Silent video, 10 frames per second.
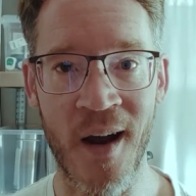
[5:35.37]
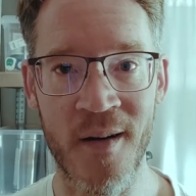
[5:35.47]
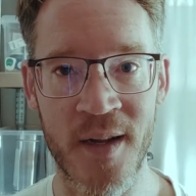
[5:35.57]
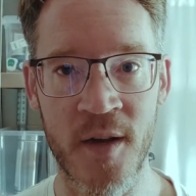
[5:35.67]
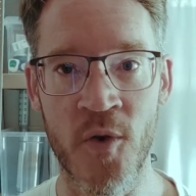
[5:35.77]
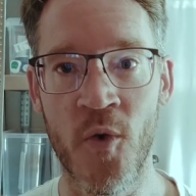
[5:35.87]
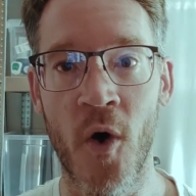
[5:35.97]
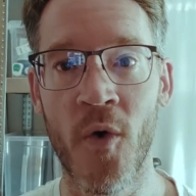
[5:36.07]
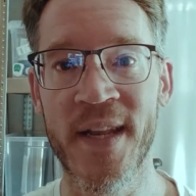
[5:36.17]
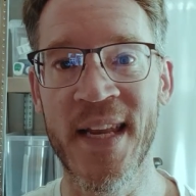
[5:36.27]
Aaron, who
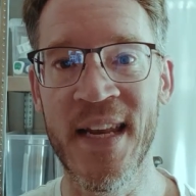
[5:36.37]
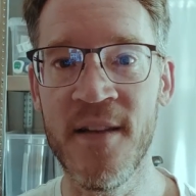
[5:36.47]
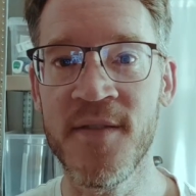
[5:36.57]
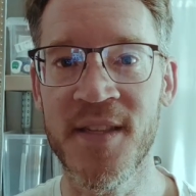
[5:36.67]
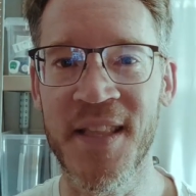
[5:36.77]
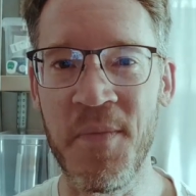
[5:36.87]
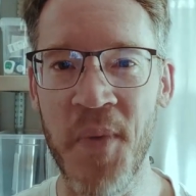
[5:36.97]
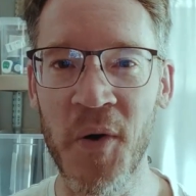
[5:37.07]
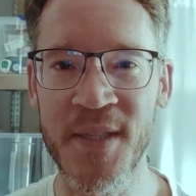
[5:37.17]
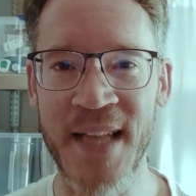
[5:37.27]
already lives the
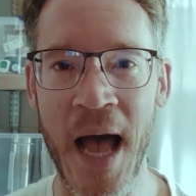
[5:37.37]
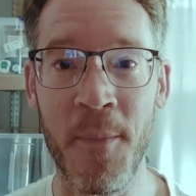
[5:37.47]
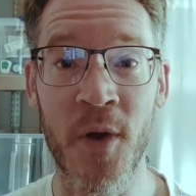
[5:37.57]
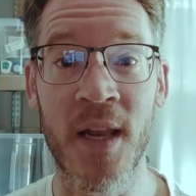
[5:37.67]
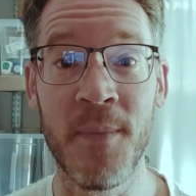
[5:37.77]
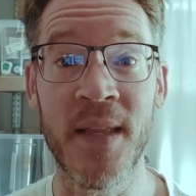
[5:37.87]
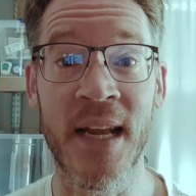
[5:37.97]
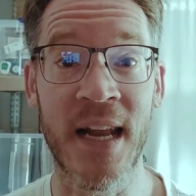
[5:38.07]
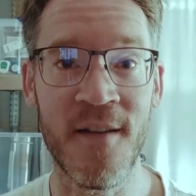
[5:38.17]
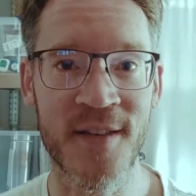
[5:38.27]

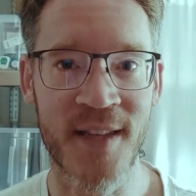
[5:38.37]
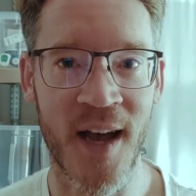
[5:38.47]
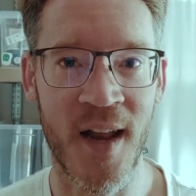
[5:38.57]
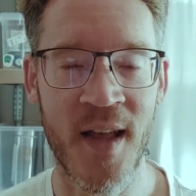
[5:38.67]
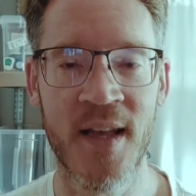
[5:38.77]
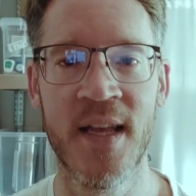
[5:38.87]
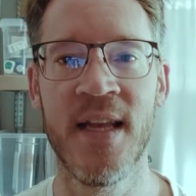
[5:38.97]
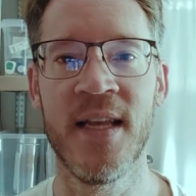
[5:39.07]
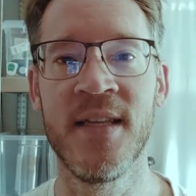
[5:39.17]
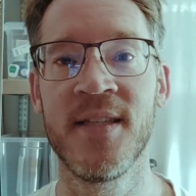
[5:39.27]
post-apocalyptic lifestyle,
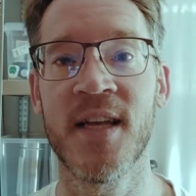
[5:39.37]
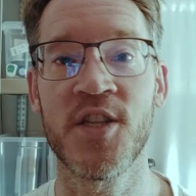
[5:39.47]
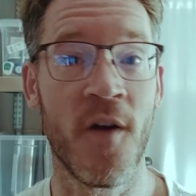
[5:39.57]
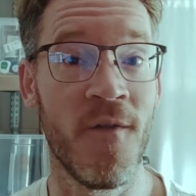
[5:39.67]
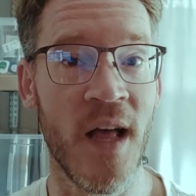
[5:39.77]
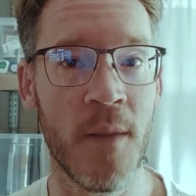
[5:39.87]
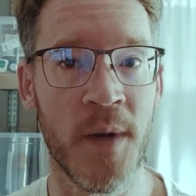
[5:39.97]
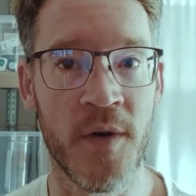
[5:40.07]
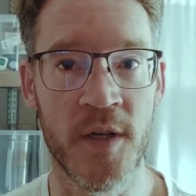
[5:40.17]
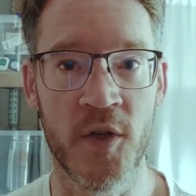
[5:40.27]
is such a
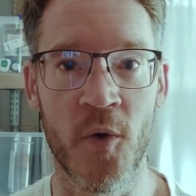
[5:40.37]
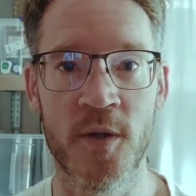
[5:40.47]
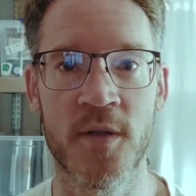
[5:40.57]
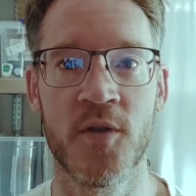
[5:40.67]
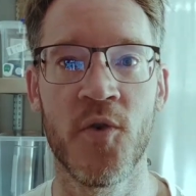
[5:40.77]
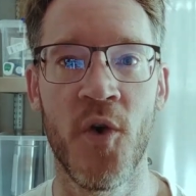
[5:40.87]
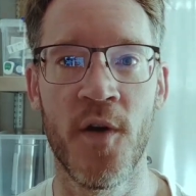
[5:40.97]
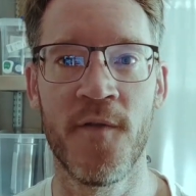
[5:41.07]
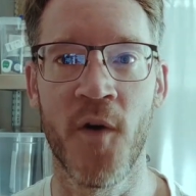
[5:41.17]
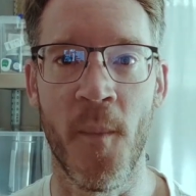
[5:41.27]
valuable resource to
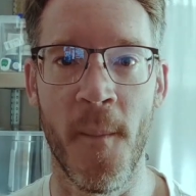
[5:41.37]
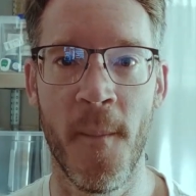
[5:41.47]
learn from.